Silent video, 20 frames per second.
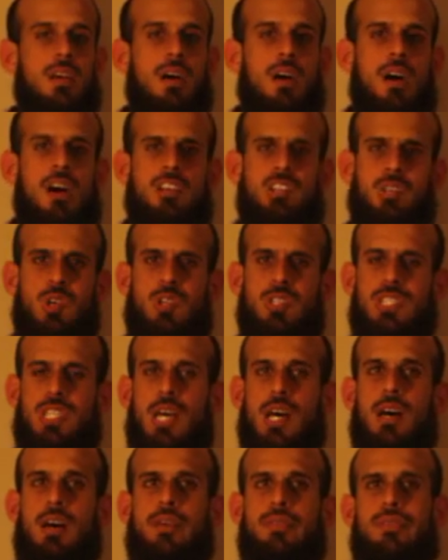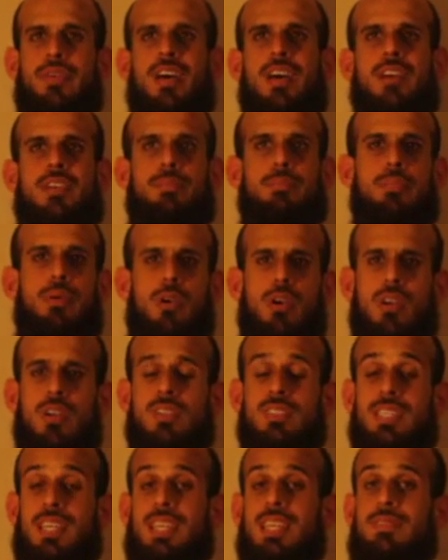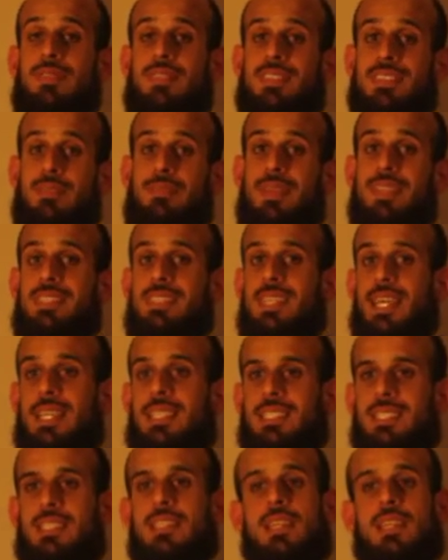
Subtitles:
all sorts of birds, and even some insects.